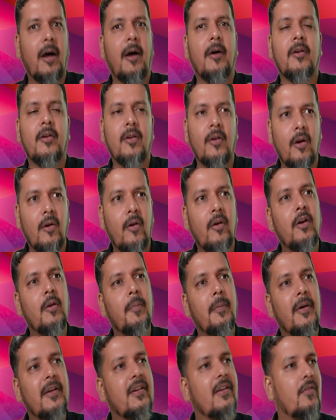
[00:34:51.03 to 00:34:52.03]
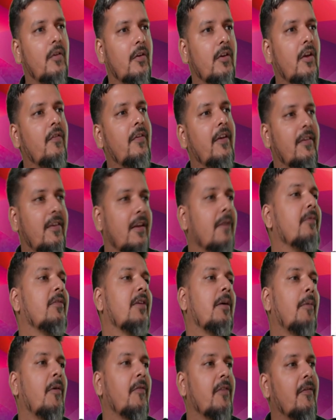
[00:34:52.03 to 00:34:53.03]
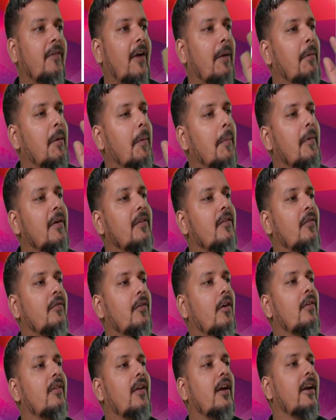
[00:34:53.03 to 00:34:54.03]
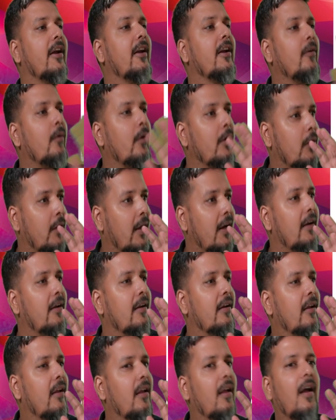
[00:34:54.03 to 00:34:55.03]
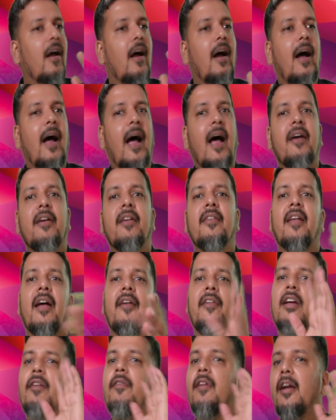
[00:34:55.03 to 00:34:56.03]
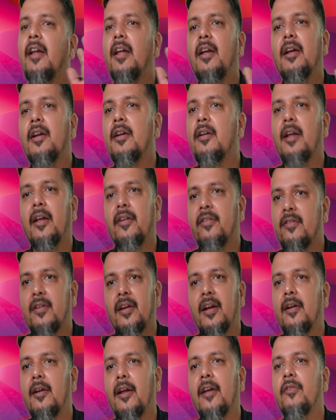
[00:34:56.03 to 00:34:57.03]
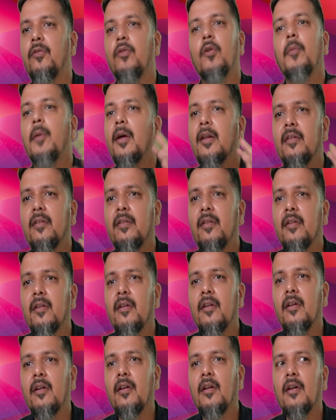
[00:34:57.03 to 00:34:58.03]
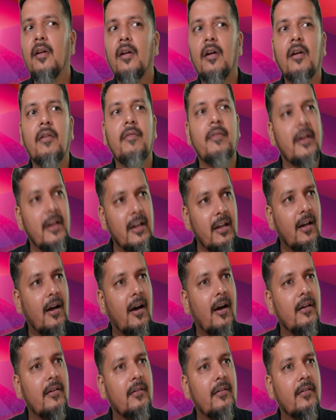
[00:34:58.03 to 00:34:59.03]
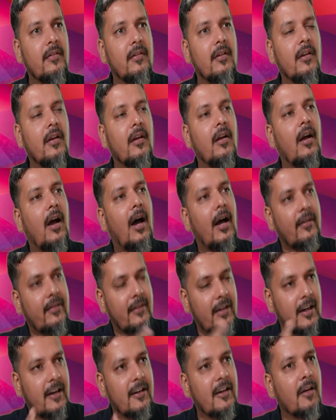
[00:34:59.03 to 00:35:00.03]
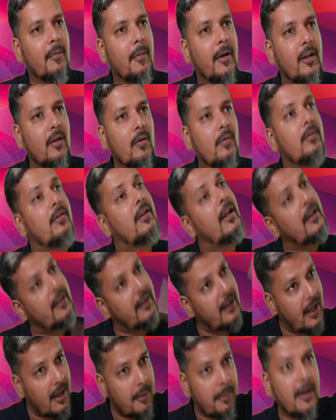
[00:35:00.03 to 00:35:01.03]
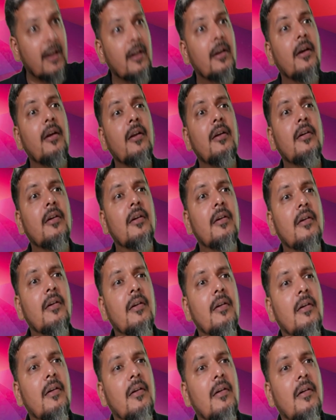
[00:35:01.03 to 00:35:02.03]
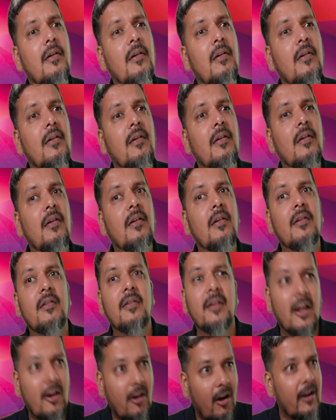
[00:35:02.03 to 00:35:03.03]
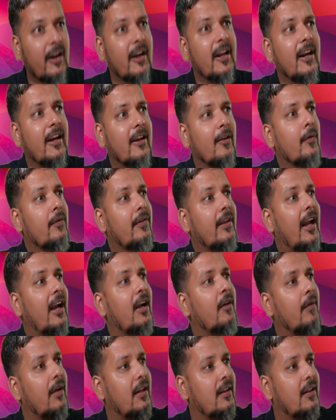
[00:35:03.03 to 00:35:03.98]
you are going to purchase for your, say, some of the family members of yours are going to get is having wedding in next few months? Wedding cards are selected by you, then they are printed. They are already, you select one,